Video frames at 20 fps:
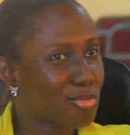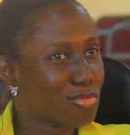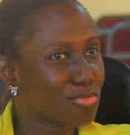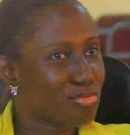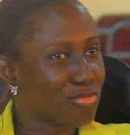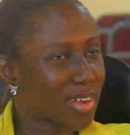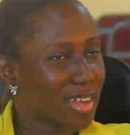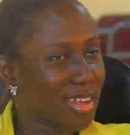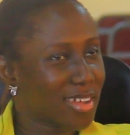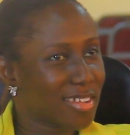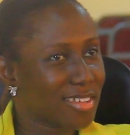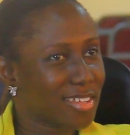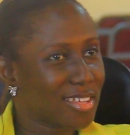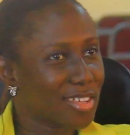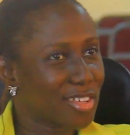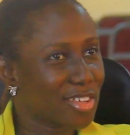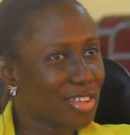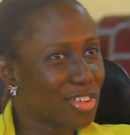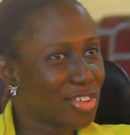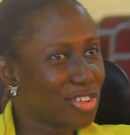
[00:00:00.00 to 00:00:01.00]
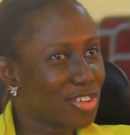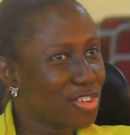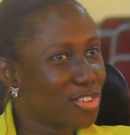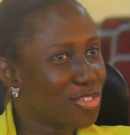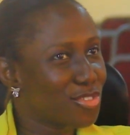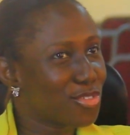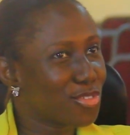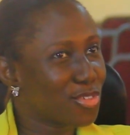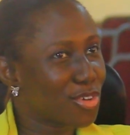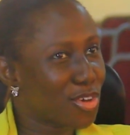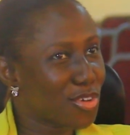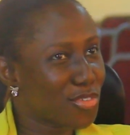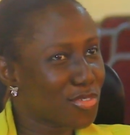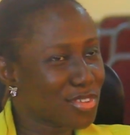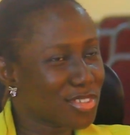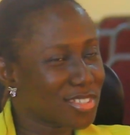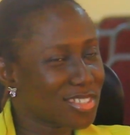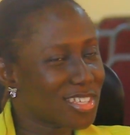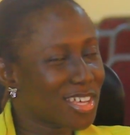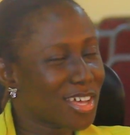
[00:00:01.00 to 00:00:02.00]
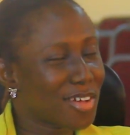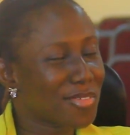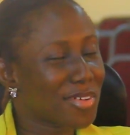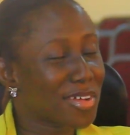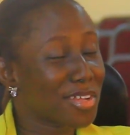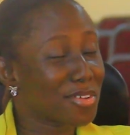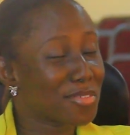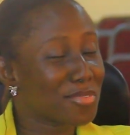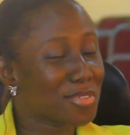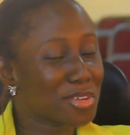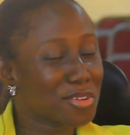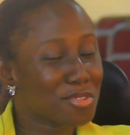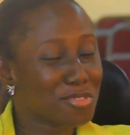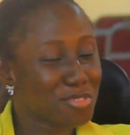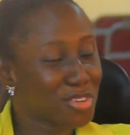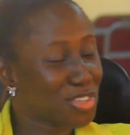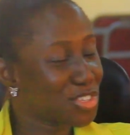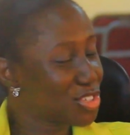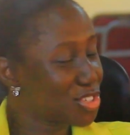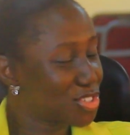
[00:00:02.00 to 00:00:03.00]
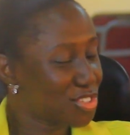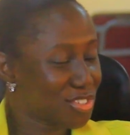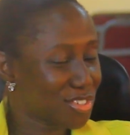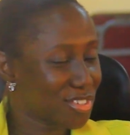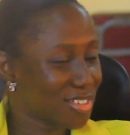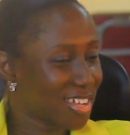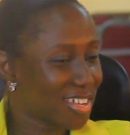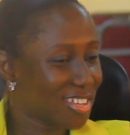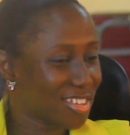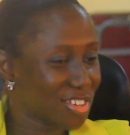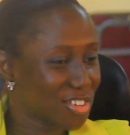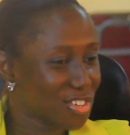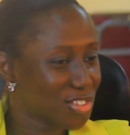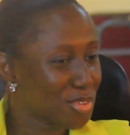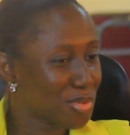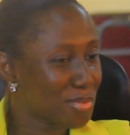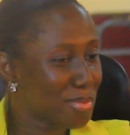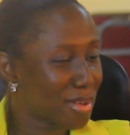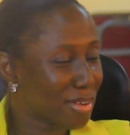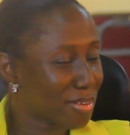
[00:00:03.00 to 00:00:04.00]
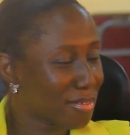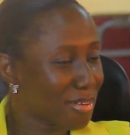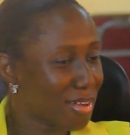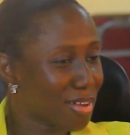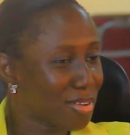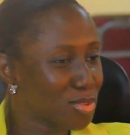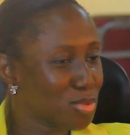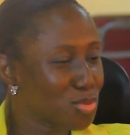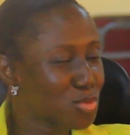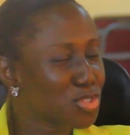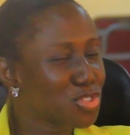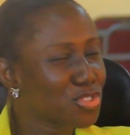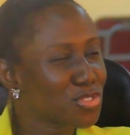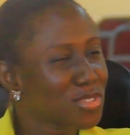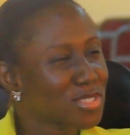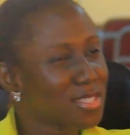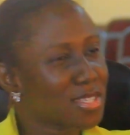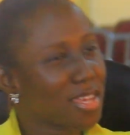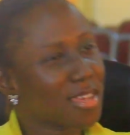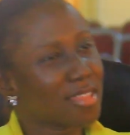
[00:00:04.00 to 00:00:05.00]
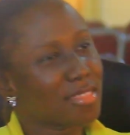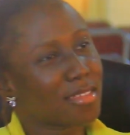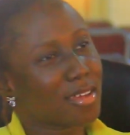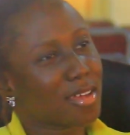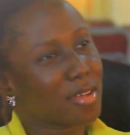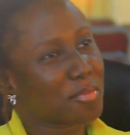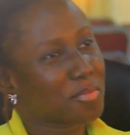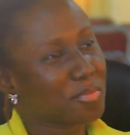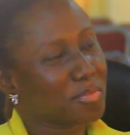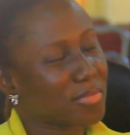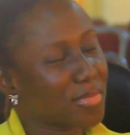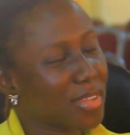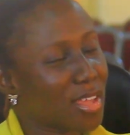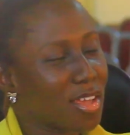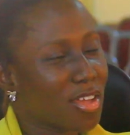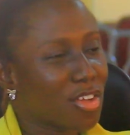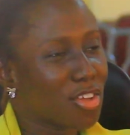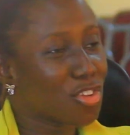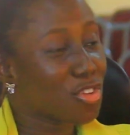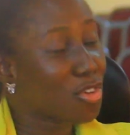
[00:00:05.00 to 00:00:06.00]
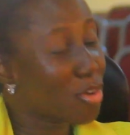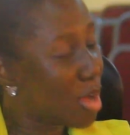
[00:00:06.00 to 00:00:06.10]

Right. You obviously have had a very rich educational background. Would you say that your